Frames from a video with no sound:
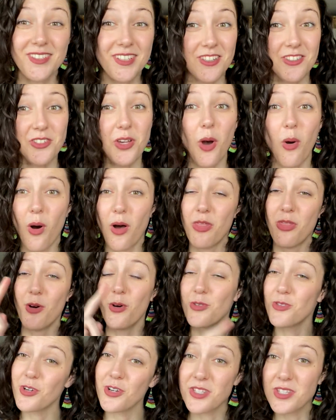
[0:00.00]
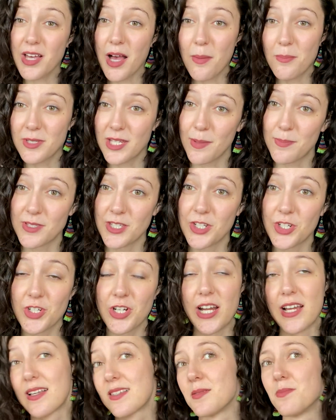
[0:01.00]
So those are some tips and
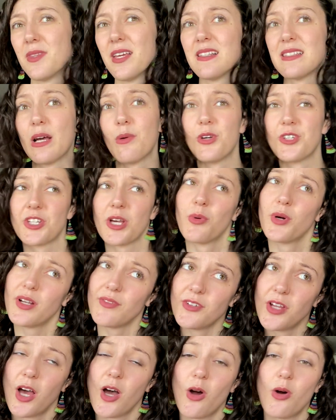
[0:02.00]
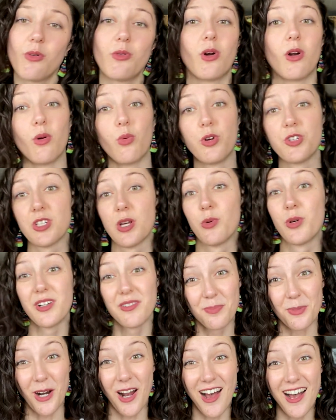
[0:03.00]
tricks, some things I wish I would have known or wish I would
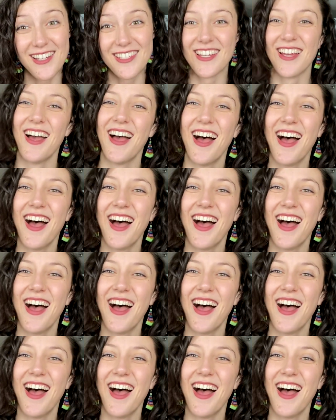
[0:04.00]
have brought.